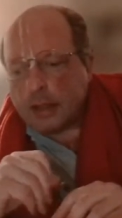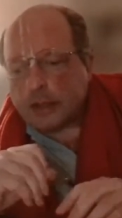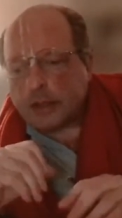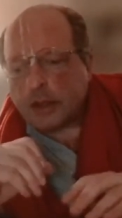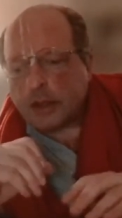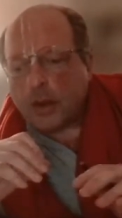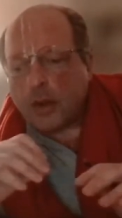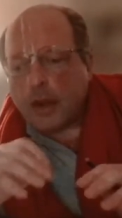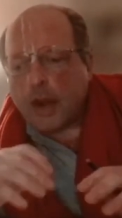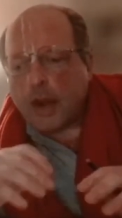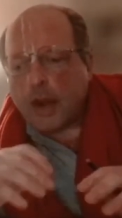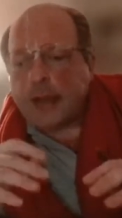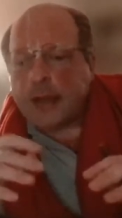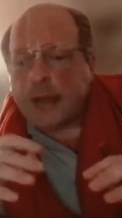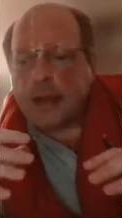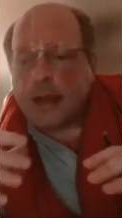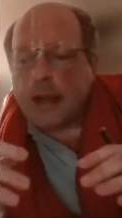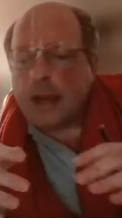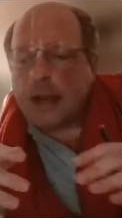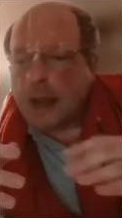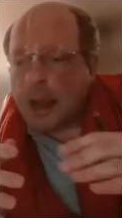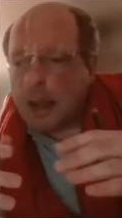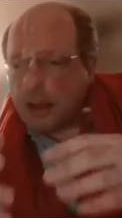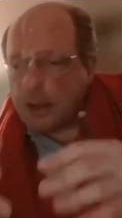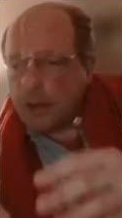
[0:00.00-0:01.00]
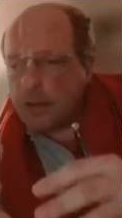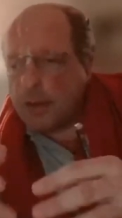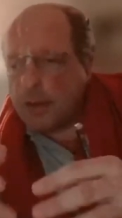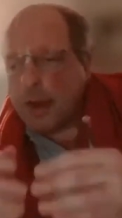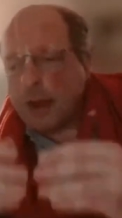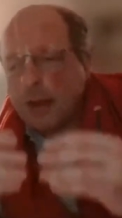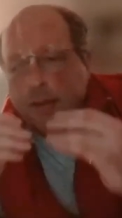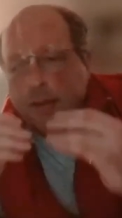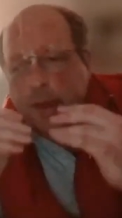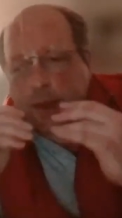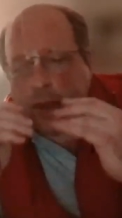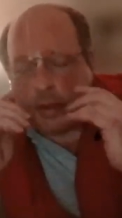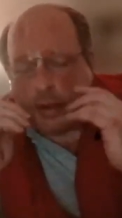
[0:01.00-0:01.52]
This whole idea, like you
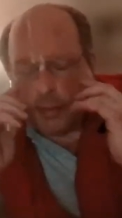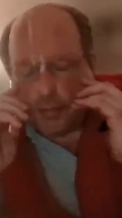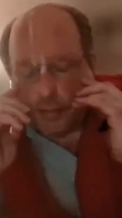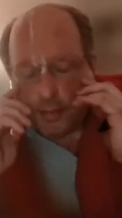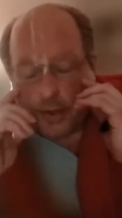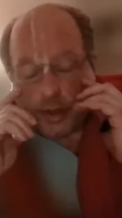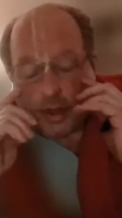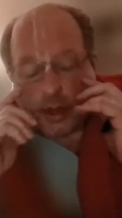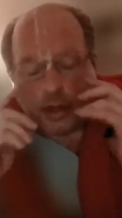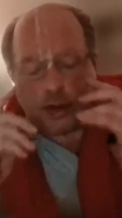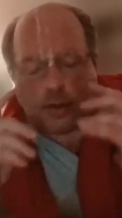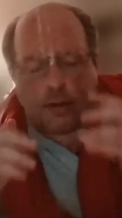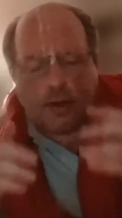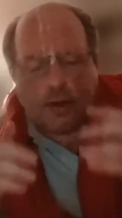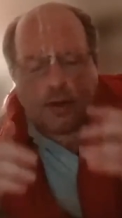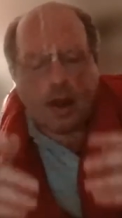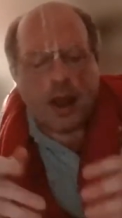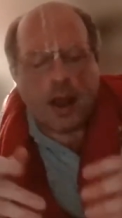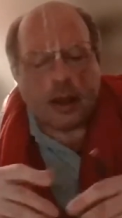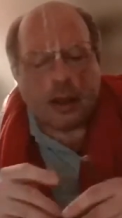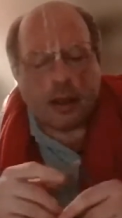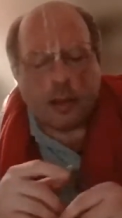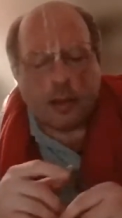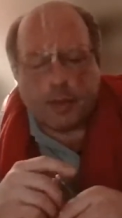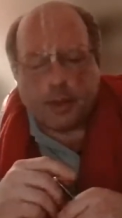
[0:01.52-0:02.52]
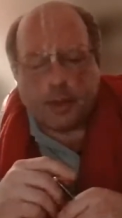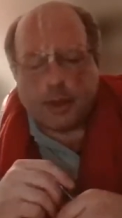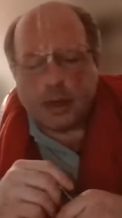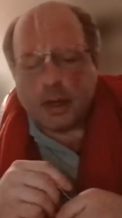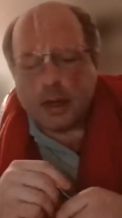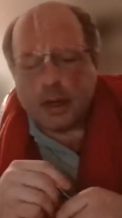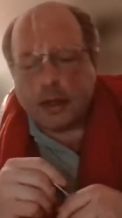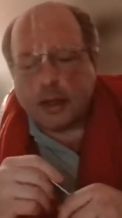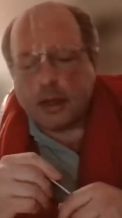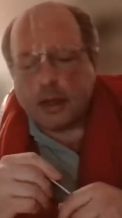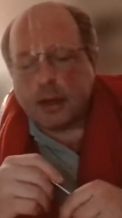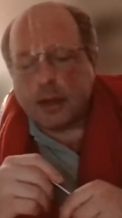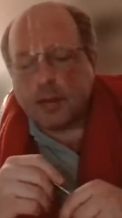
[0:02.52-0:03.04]
had me really crying at the
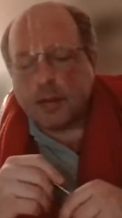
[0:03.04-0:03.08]
beginning,